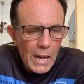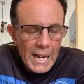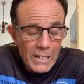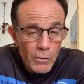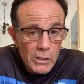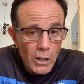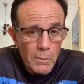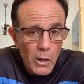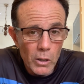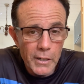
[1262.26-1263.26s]
end of
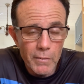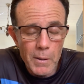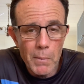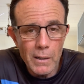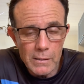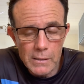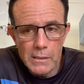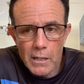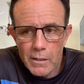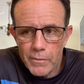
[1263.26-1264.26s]
October, early November,
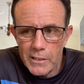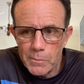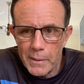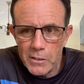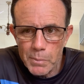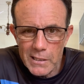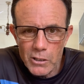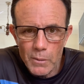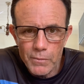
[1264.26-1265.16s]
for these big springtime